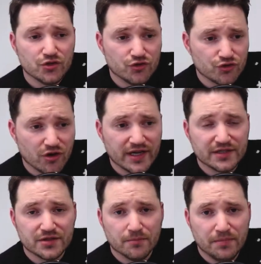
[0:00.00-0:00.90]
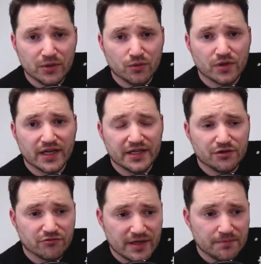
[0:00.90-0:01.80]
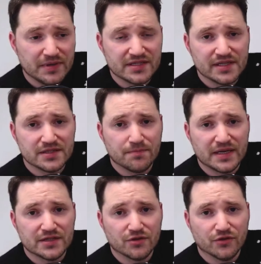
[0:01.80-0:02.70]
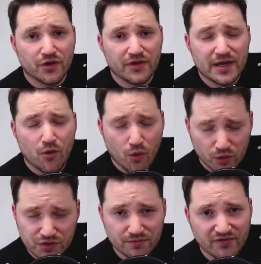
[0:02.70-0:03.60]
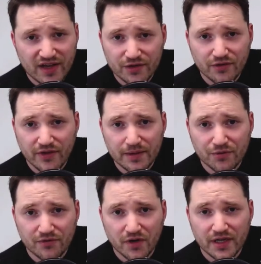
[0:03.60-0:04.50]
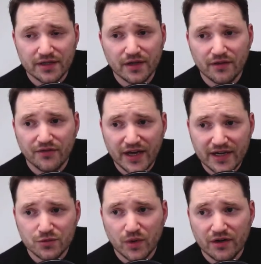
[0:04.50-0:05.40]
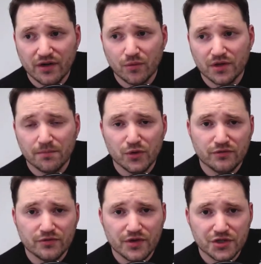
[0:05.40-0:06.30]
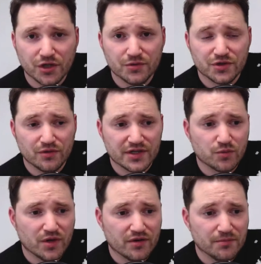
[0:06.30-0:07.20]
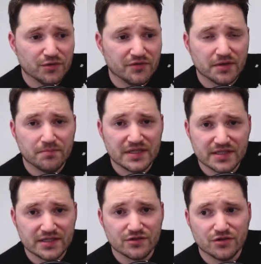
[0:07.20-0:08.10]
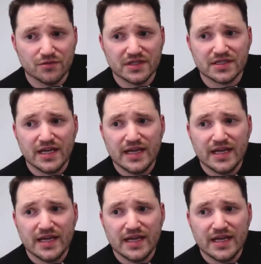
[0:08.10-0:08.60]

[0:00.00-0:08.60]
trying to build a great business based on the awesome value that they provide. And that is where I want to move the show to. That's where I'm moving the business to. It's